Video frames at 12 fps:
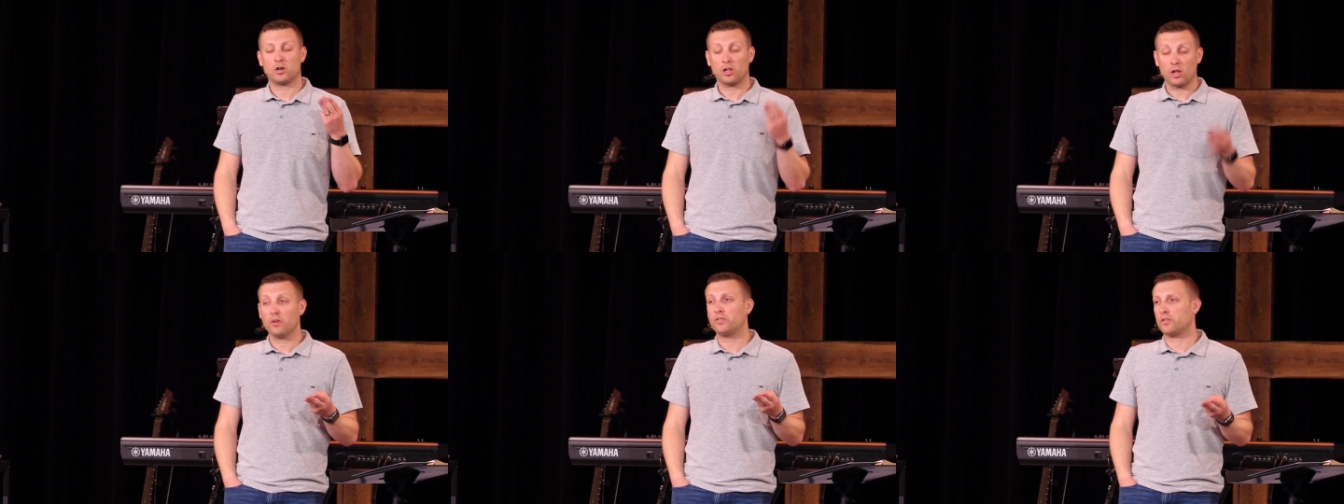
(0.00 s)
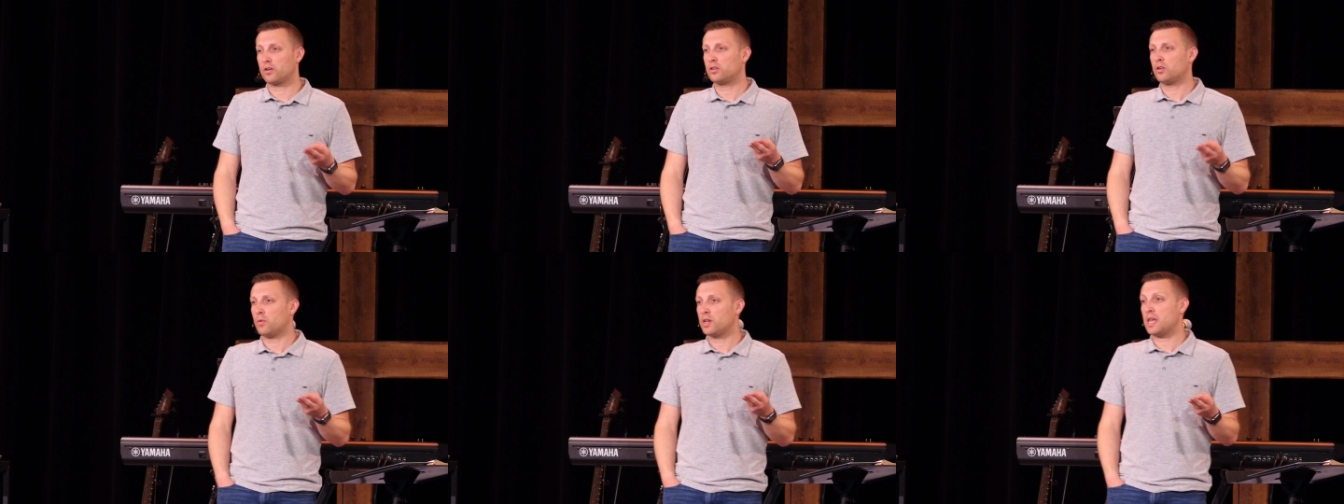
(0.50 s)
closer
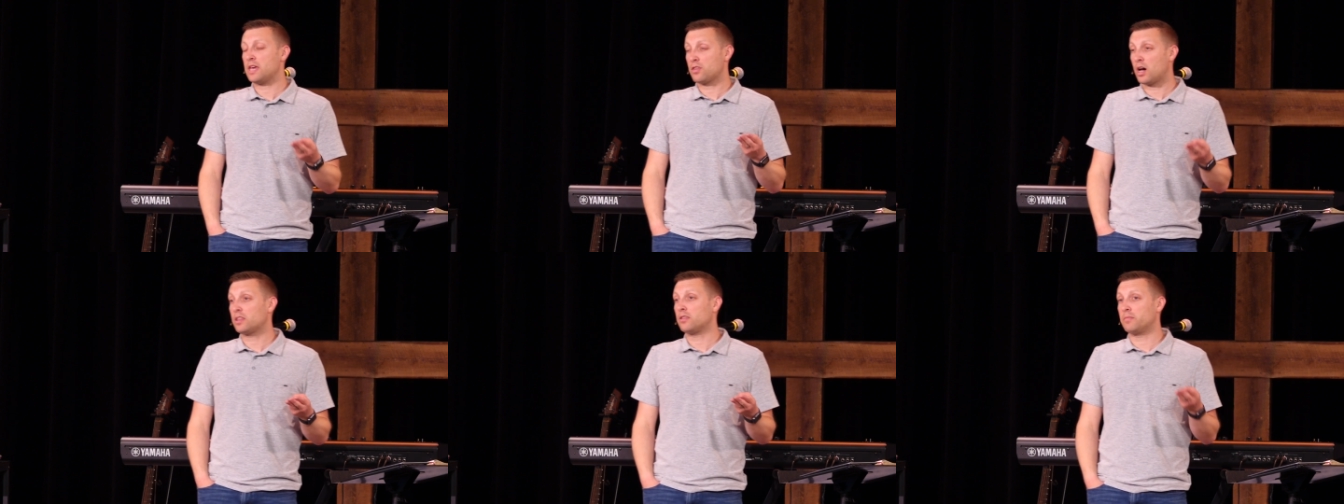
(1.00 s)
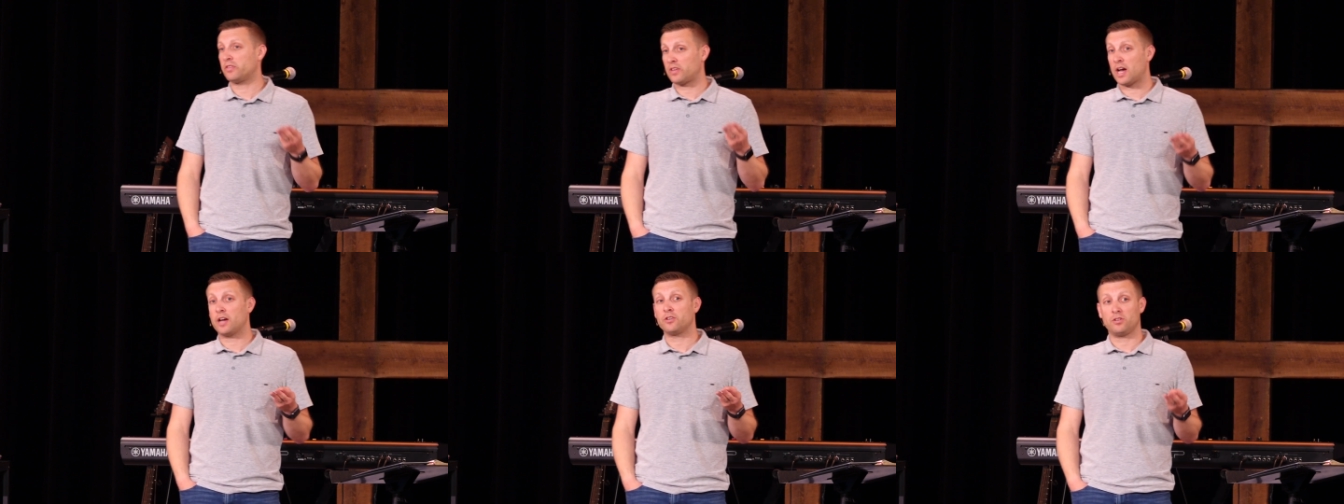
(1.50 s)
to what they thought the
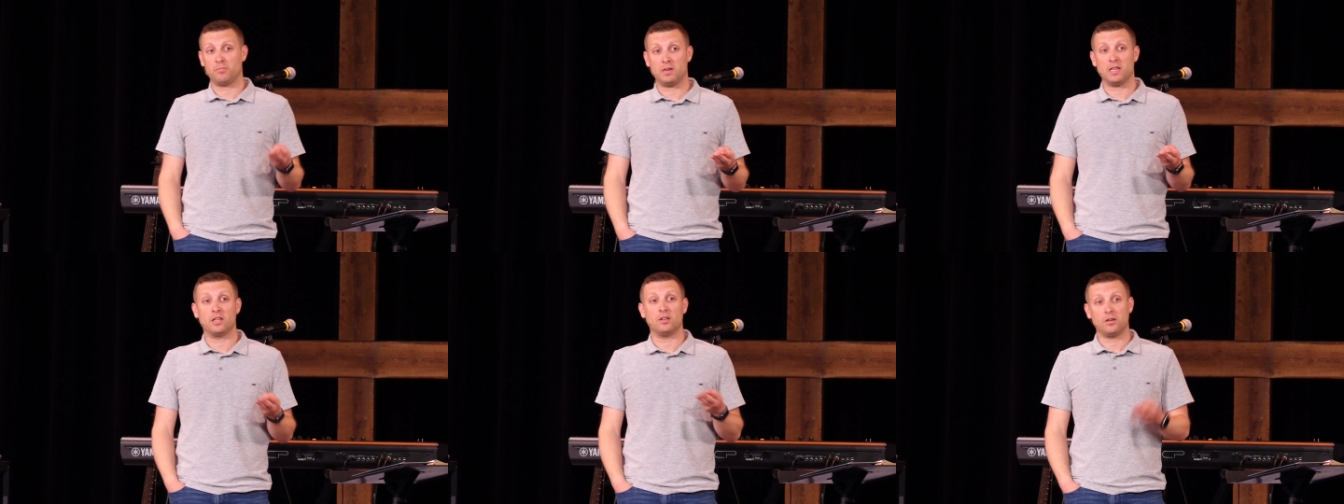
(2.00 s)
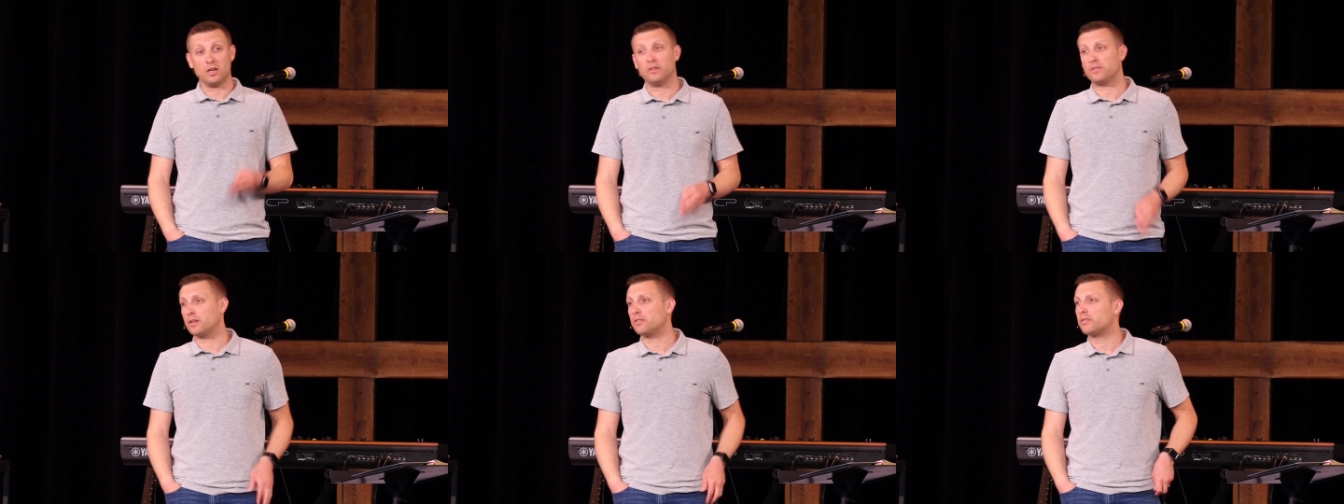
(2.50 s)
Messiah should be than
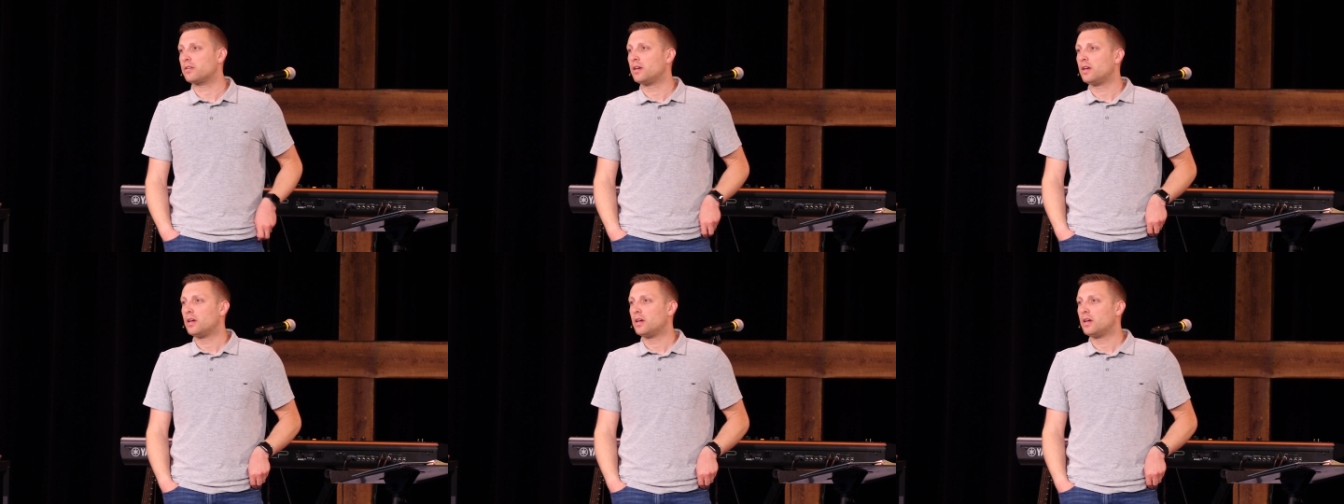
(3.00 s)
Jesus.